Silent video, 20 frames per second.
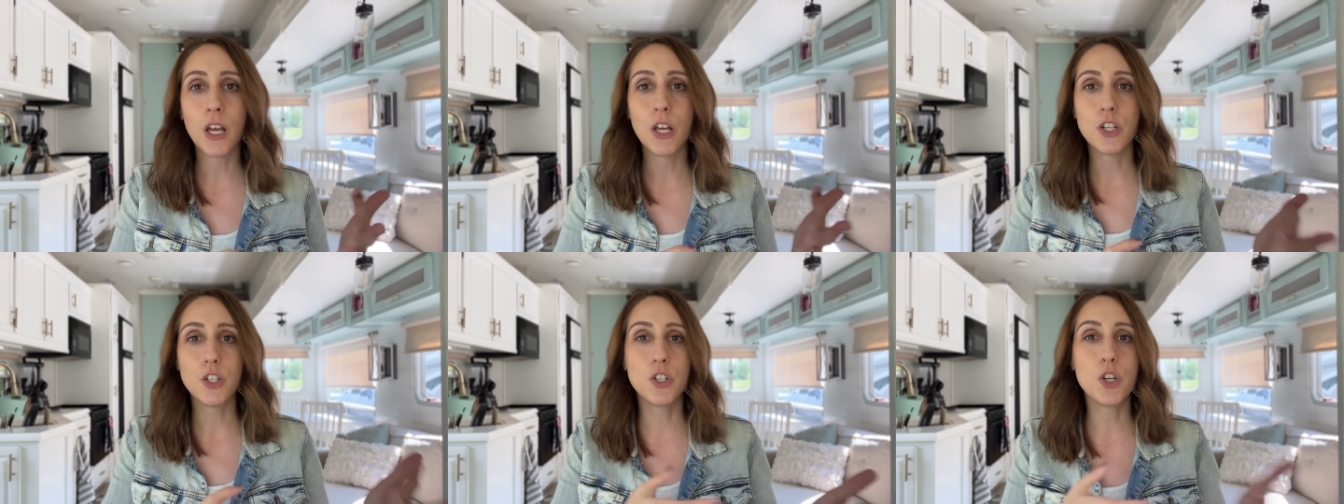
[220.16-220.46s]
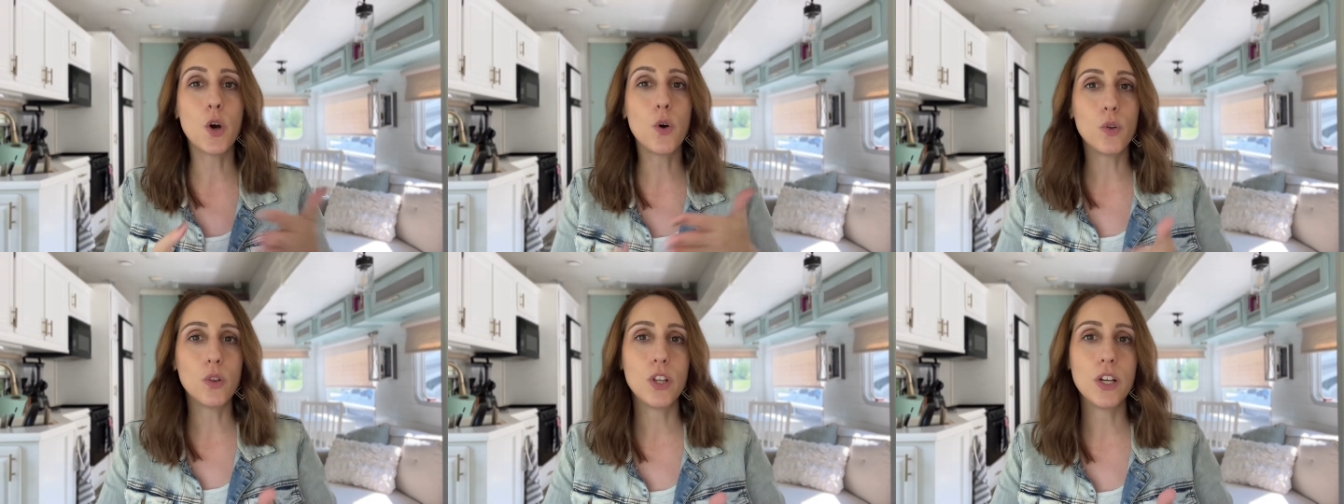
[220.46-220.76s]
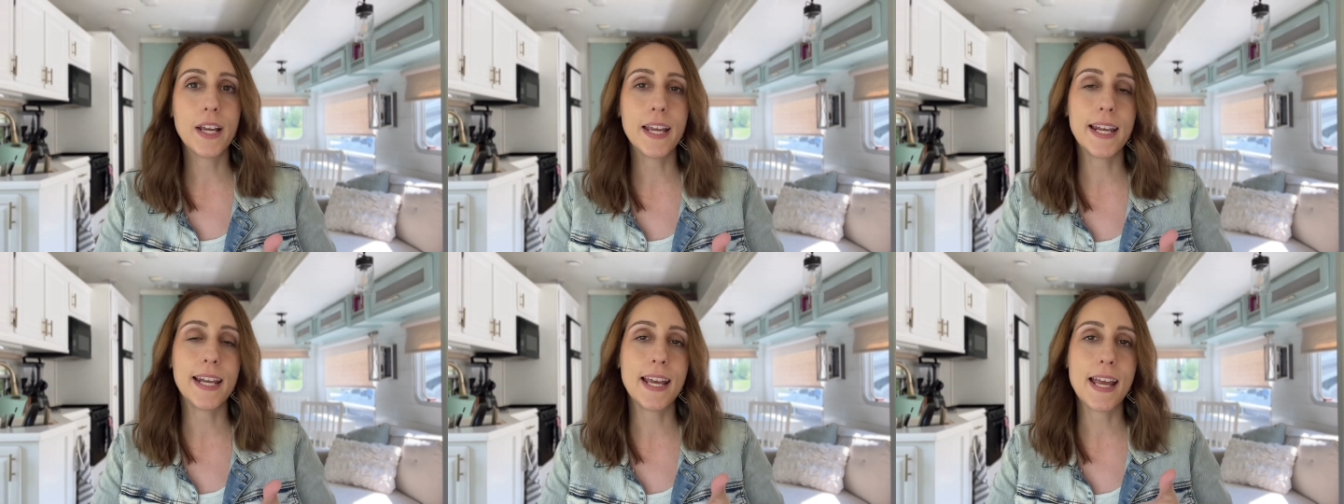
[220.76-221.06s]
don't
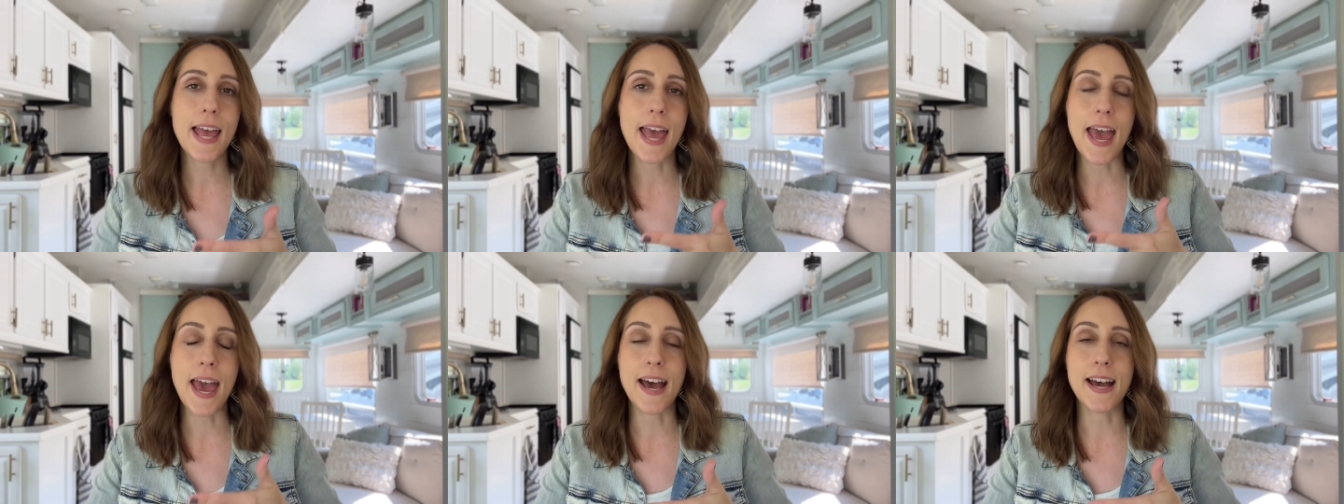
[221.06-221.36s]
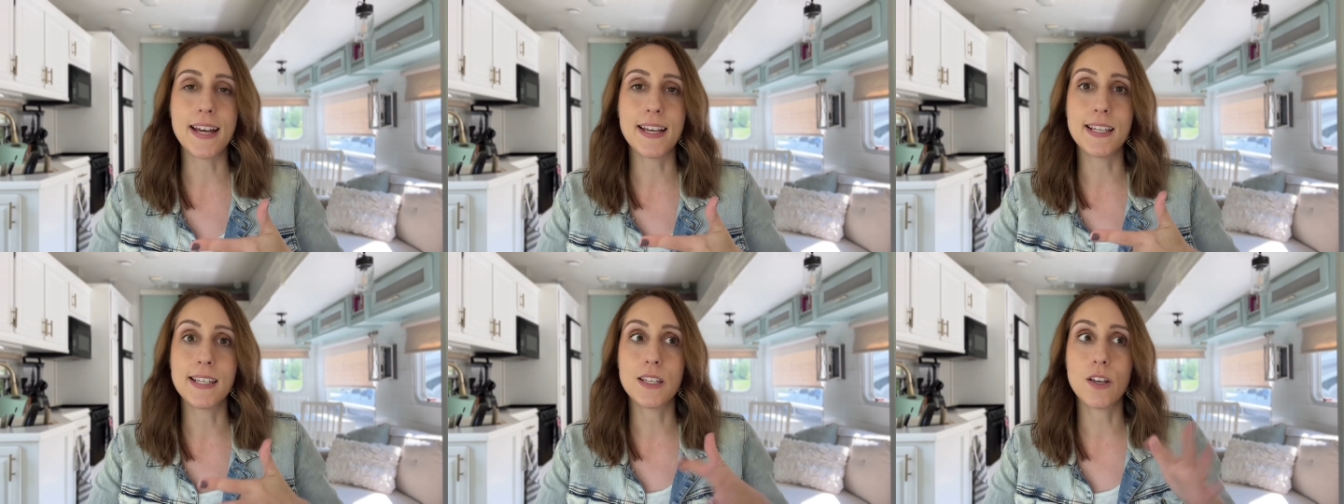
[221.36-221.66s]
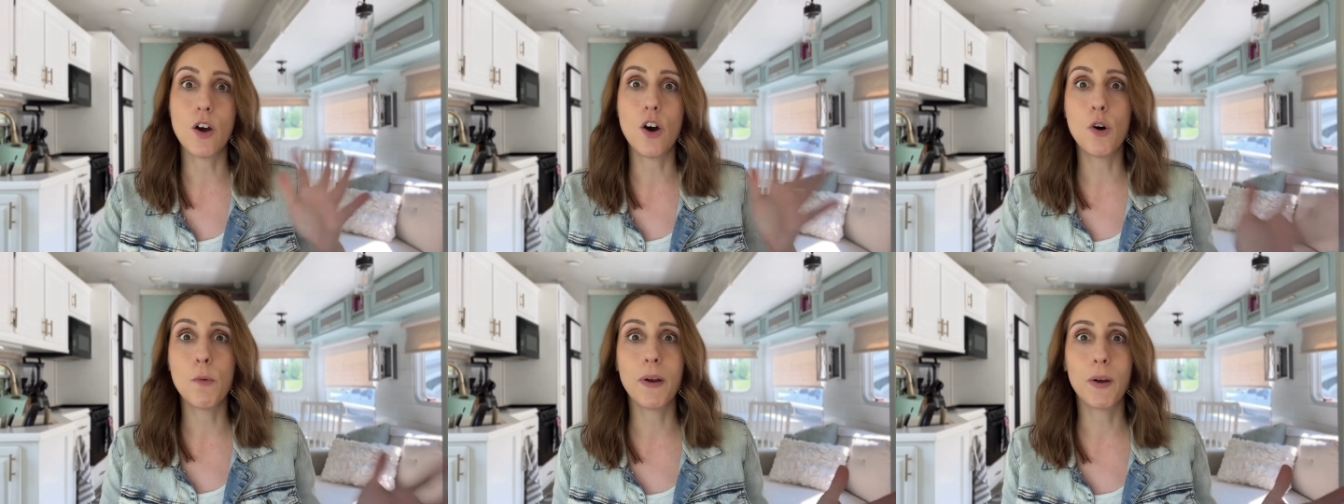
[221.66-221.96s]
look at it as,
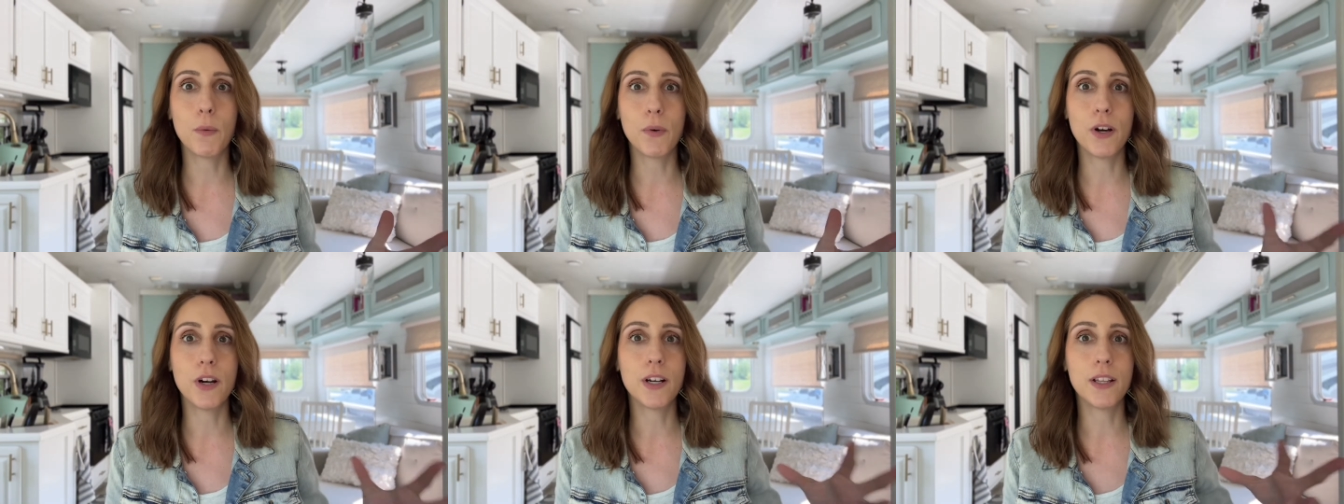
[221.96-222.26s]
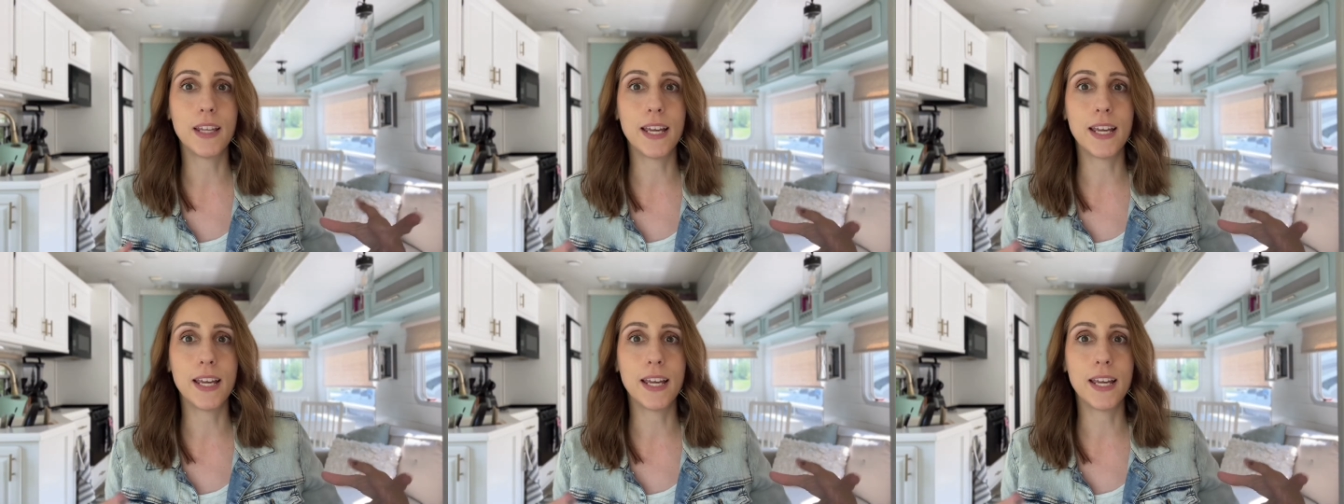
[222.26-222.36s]
oh my word,